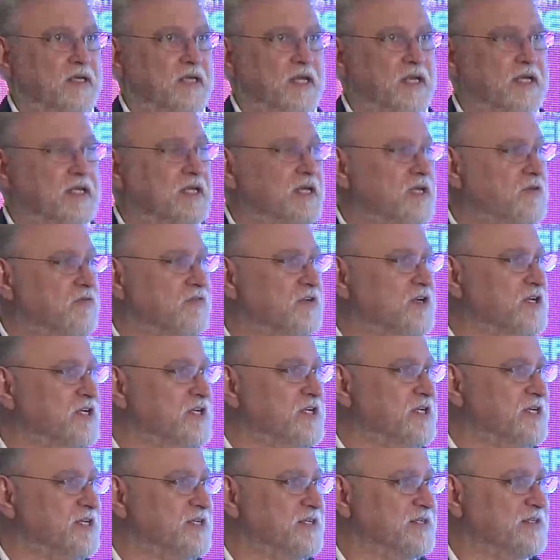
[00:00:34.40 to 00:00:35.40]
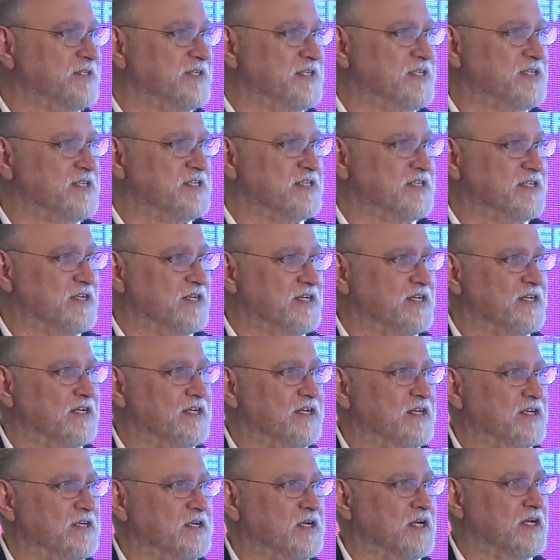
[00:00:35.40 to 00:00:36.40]
uh, like every year, it's
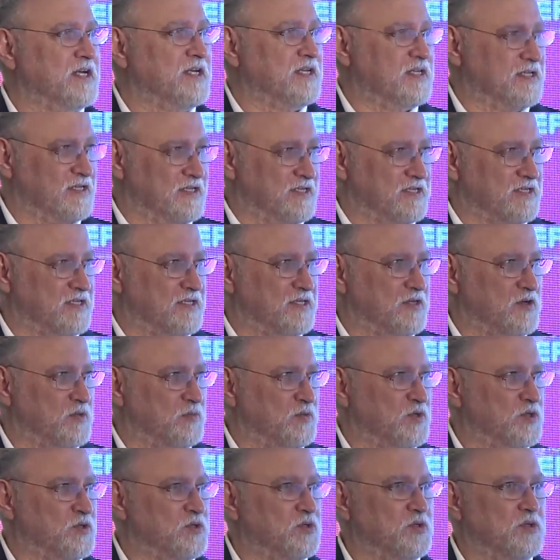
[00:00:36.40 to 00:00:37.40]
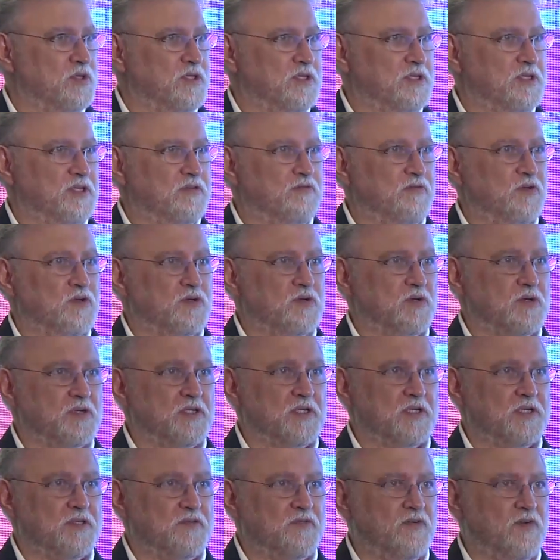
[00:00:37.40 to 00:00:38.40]
a great uh, opportunity for
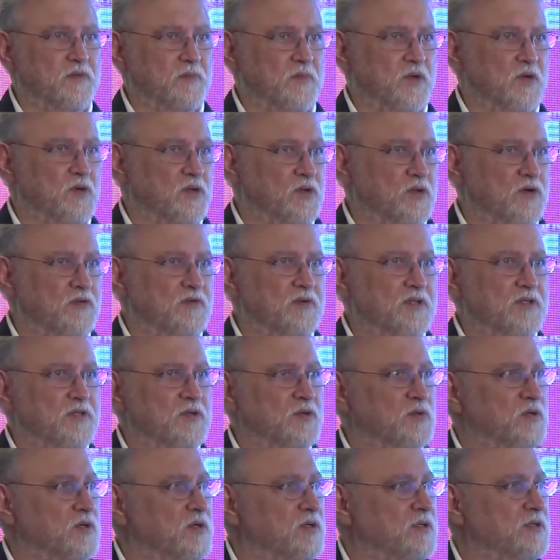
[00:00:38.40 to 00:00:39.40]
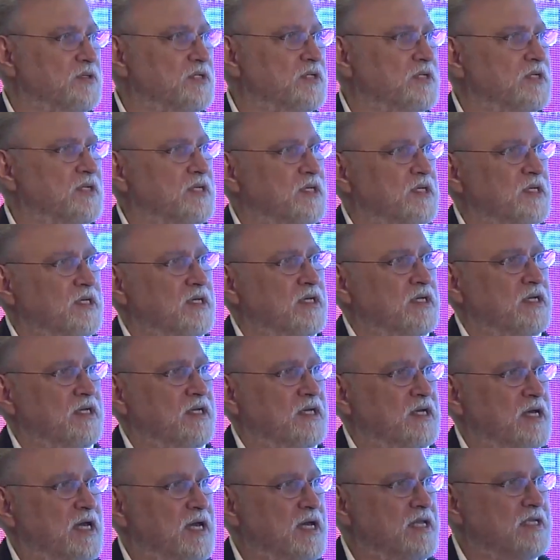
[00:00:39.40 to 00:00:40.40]
doctors from all over the world
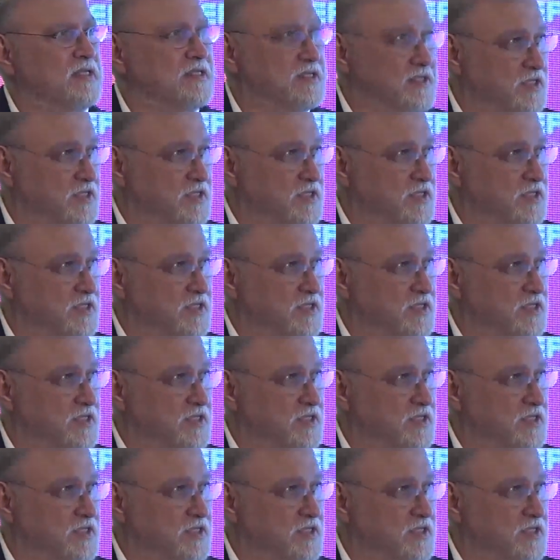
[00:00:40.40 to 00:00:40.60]
and